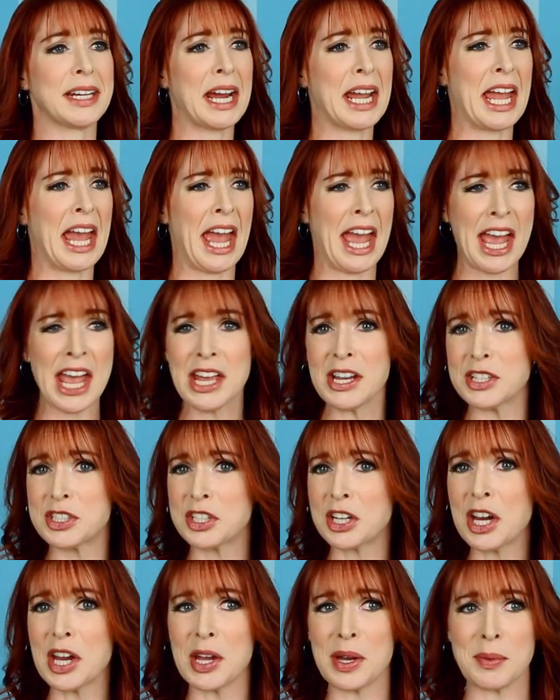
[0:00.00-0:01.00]
that I hate
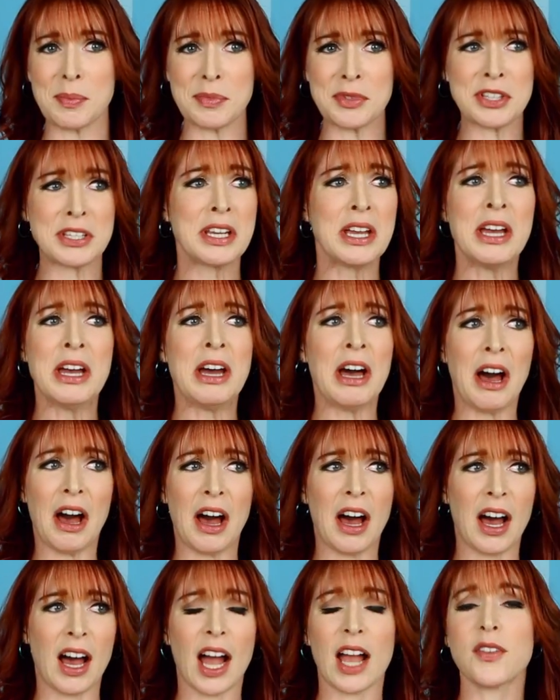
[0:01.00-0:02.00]
gyms,
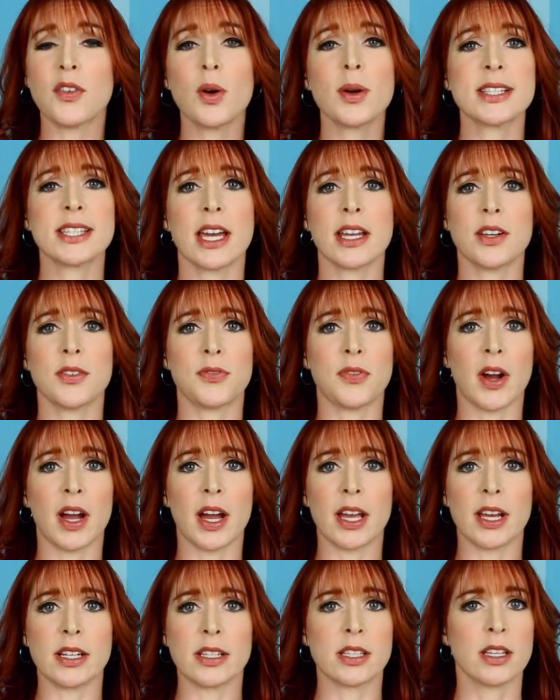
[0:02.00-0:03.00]
uh, I've always had to
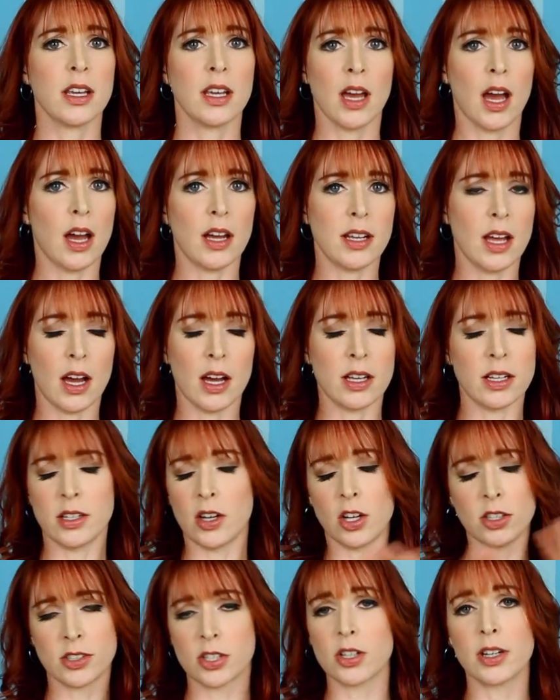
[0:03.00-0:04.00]
find a- an
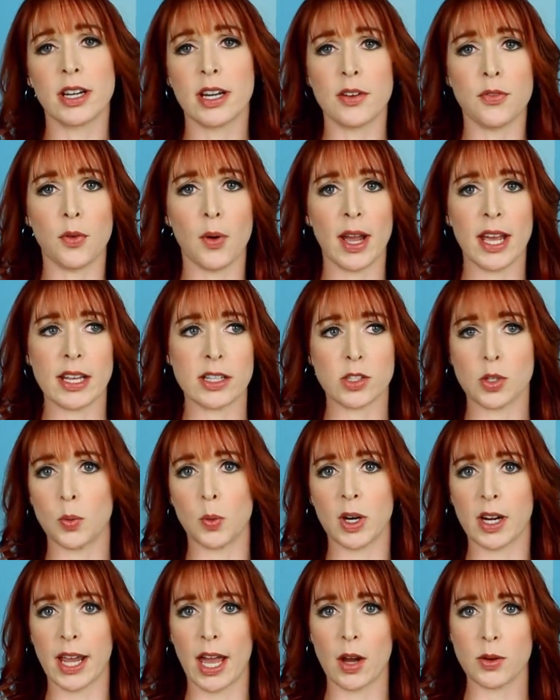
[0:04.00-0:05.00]
alternative way to work